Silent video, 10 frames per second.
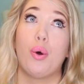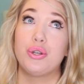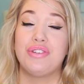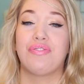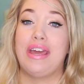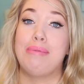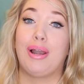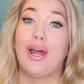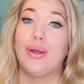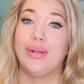Watch it for him
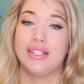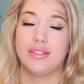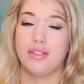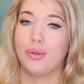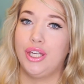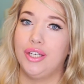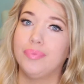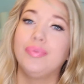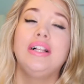alone, he's so cute.